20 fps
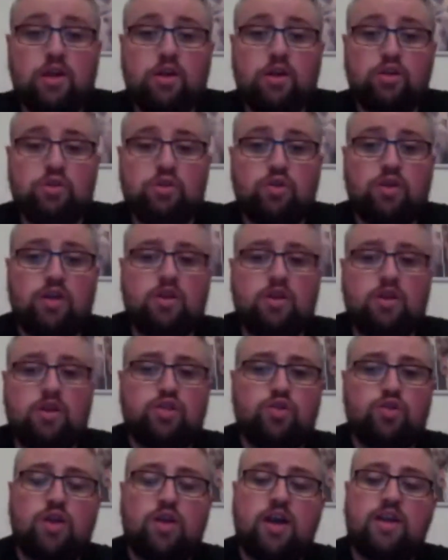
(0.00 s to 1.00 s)
Beat
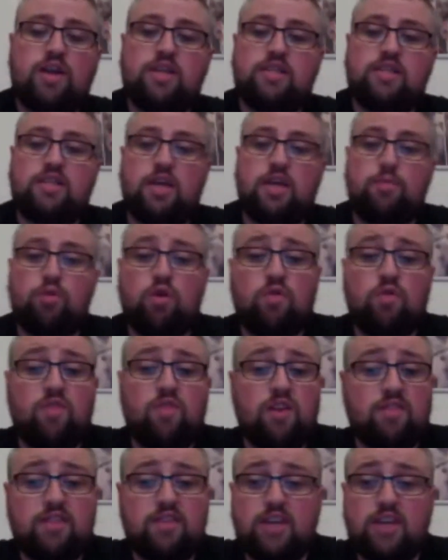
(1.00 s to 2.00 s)
Yusuke Kasuya in his
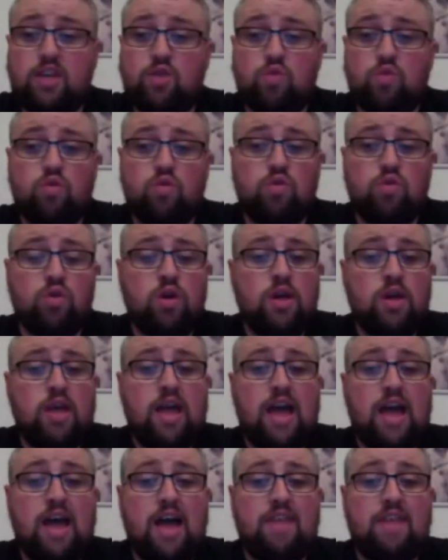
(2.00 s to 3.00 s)
debut via
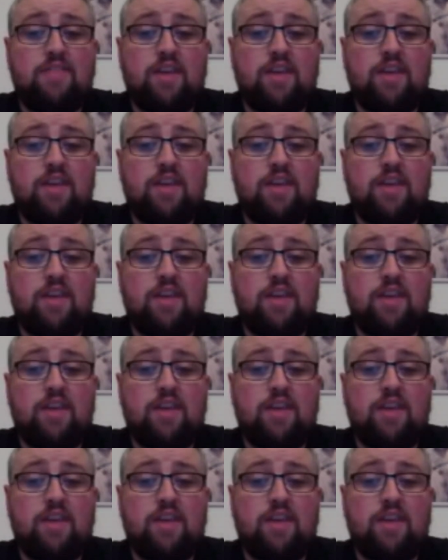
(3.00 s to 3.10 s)
TKO,